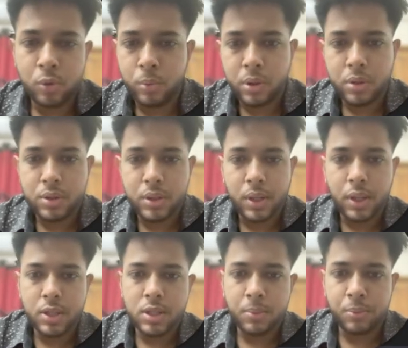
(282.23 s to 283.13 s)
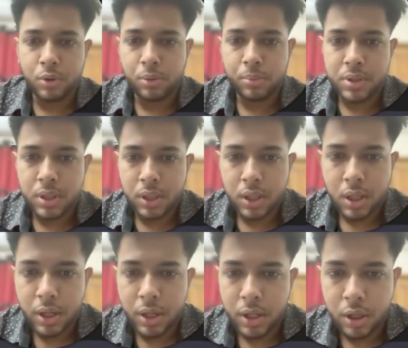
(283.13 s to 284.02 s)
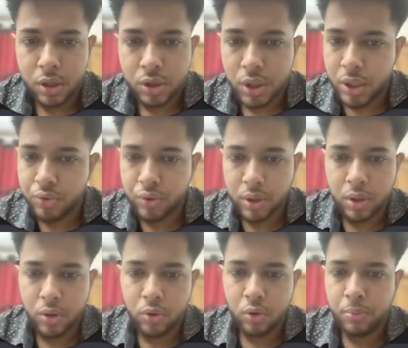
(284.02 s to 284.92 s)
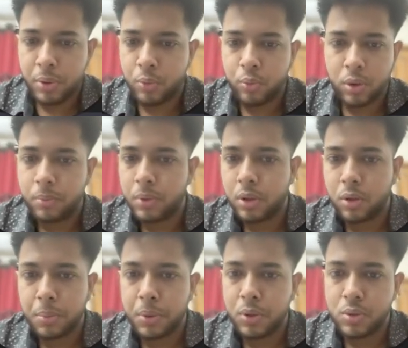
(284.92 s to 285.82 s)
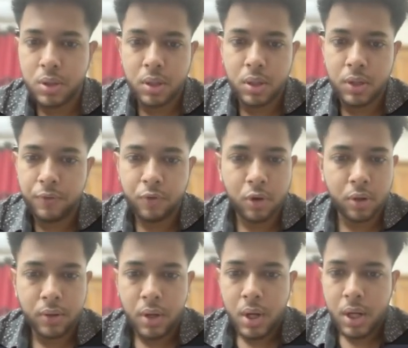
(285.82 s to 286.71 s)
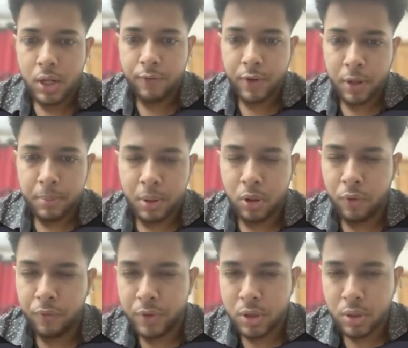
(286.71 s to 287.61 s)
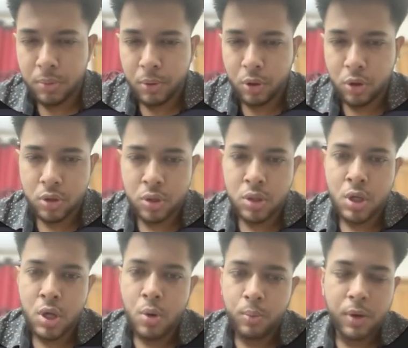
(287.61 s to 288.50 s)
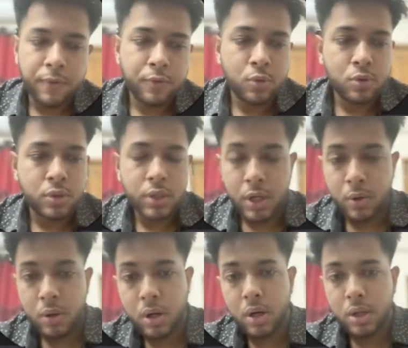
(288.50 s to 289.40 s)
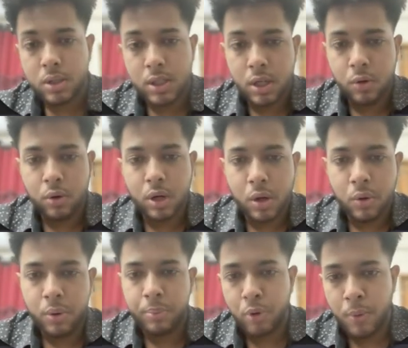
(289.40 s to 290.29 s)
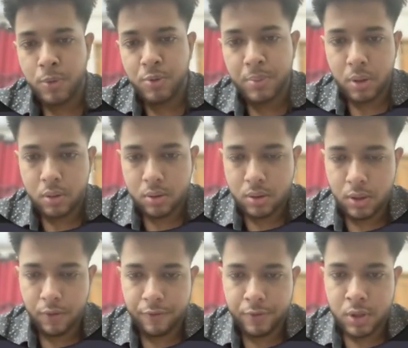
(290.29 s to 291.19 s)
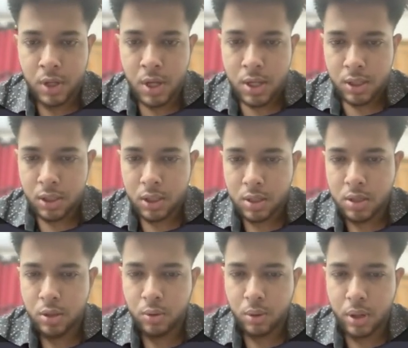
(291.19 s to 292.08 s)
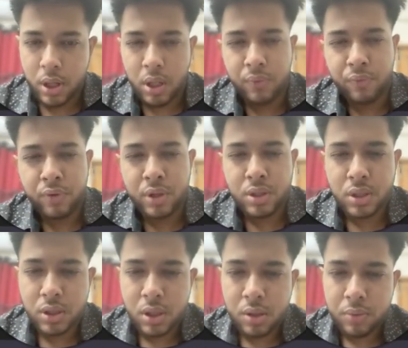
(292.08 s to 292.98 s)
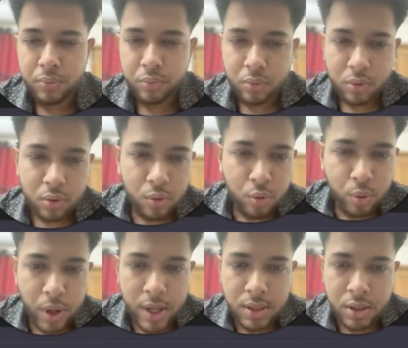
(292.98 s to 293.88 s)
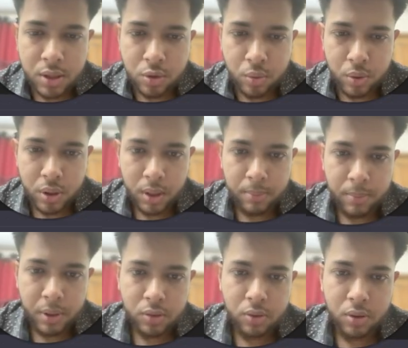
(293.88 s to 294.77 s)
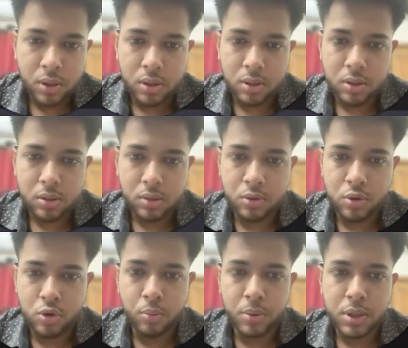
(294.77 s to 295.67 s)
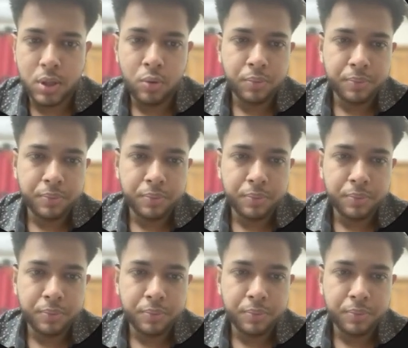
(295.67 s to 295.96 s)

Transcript: when you're setting this up, you'll be seeing the connected chat trigger node, but we're going to be using the define below feature because we have to set out our prompts by ourselves, such as you are a helpful assistant who answers the question. Let me actually just zoom this out.